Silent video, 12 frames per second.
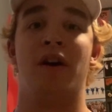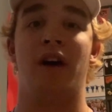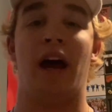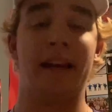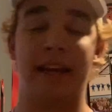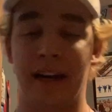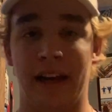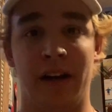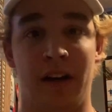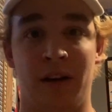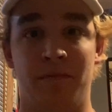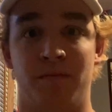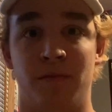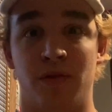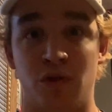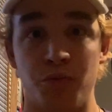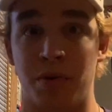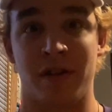and getting a
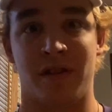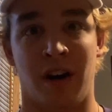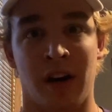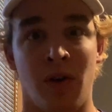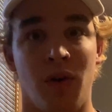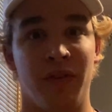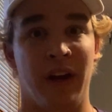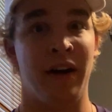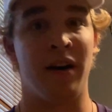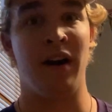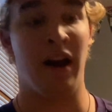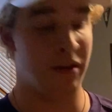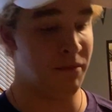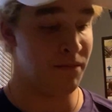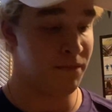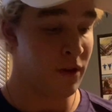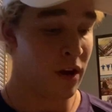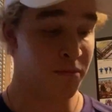superstar goaltender, and
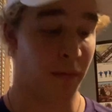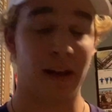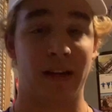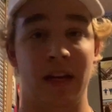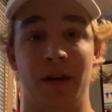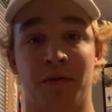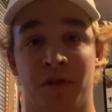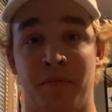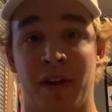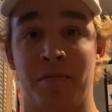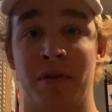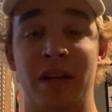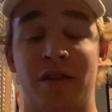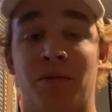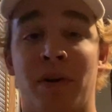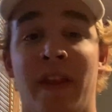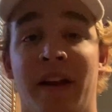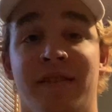Mike Keane was a big piece in
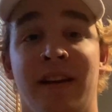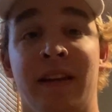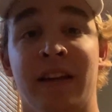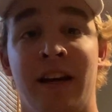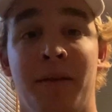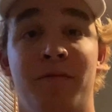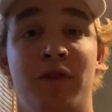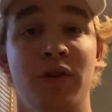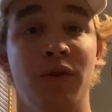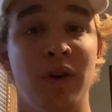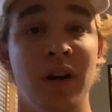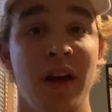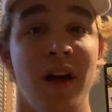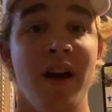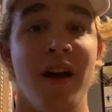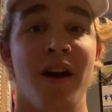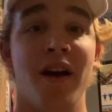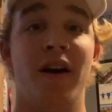winning that Stanley Cup too.
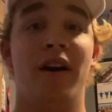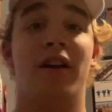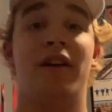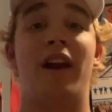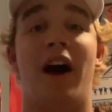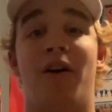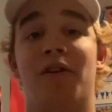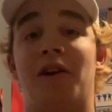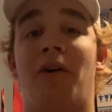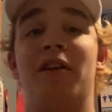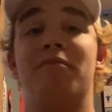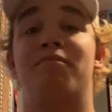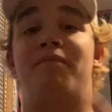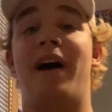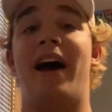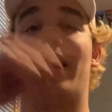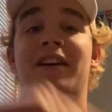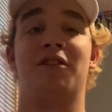Now, going
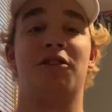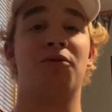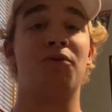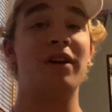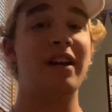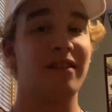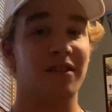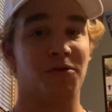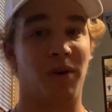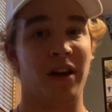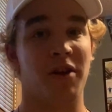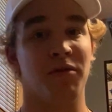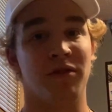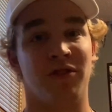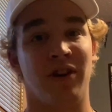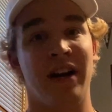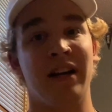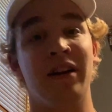back to the reasons why he was
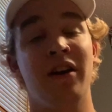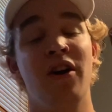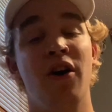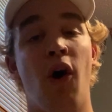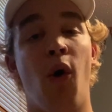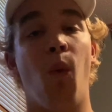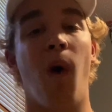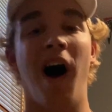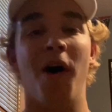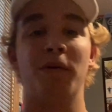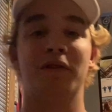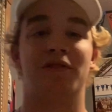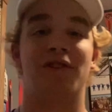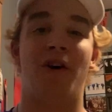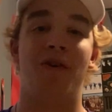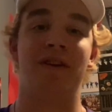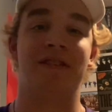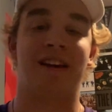traded, Waugh was
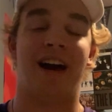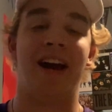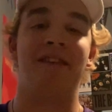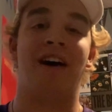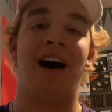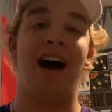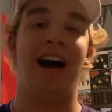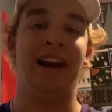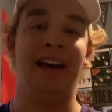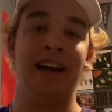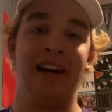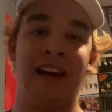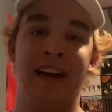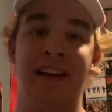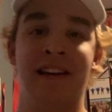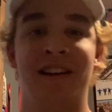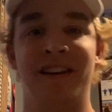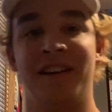known as kind of a hothead.
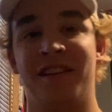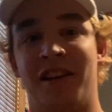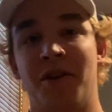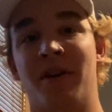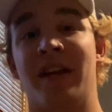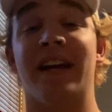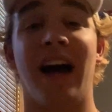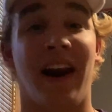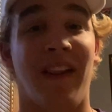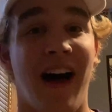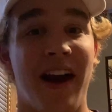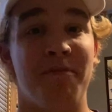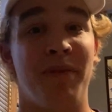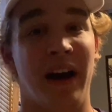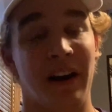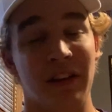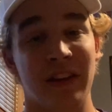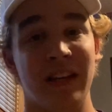He got a lot of
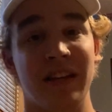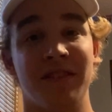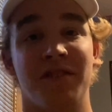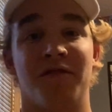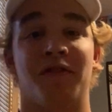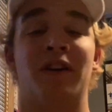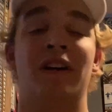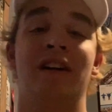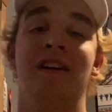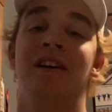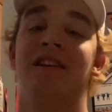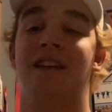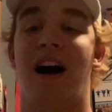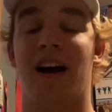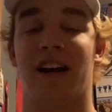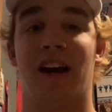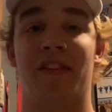penalties for talking on